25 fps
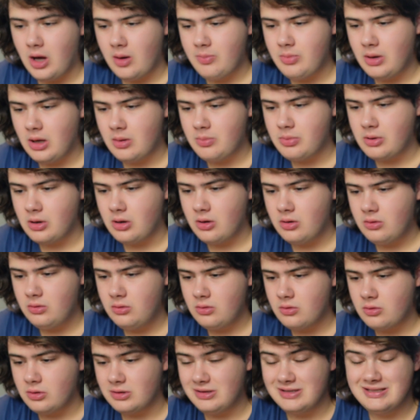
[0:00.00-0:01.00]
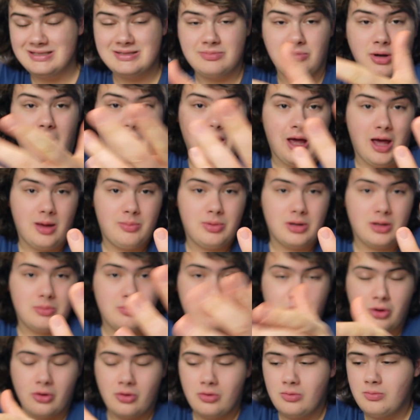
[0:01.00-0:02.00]
iPad Pro, or at least my
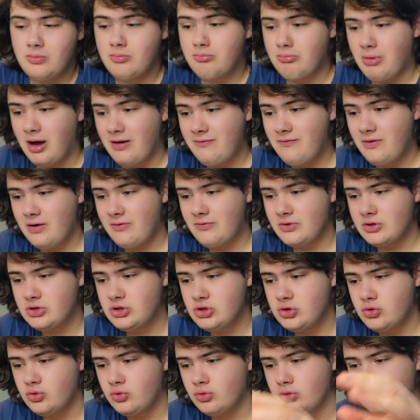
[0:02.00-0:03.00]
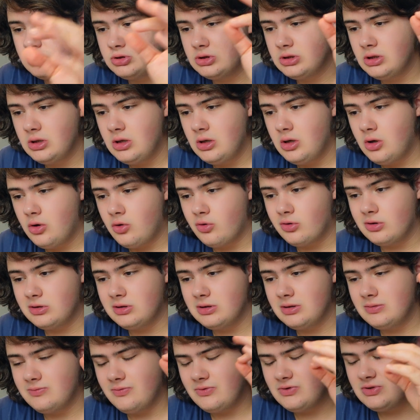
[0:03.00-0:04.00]
iPad Pro, my favorite tools, or at
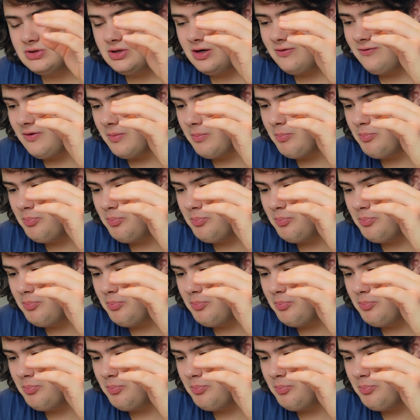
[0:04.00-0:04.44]
least, son of a